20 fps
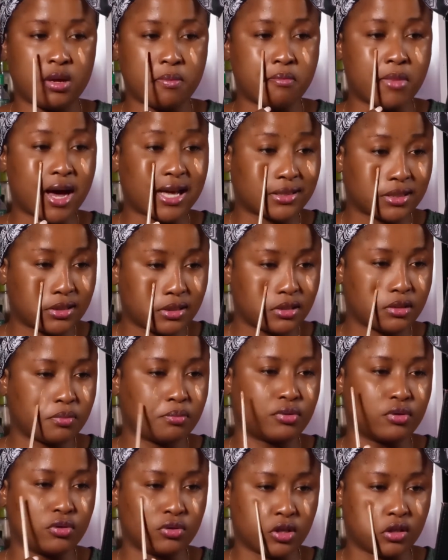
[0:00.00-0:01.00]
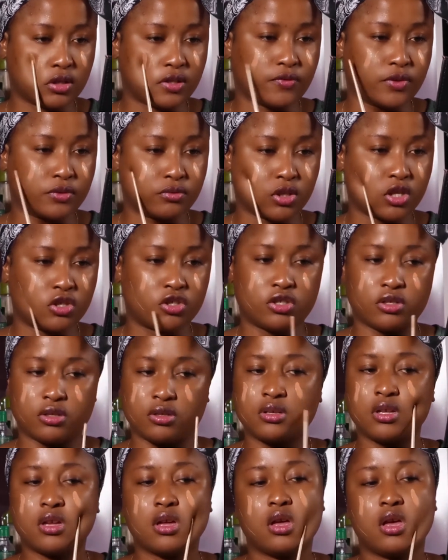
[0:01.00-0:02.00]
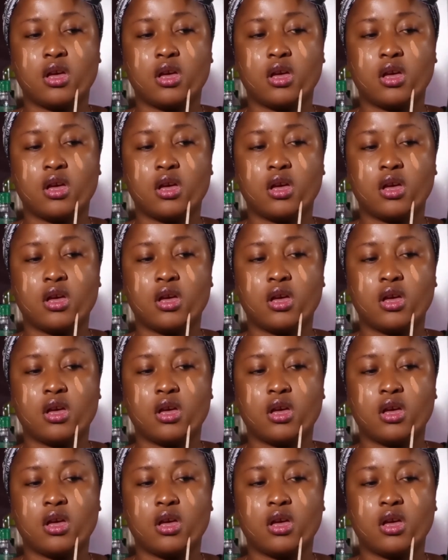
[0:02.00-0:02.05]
a matte product foundation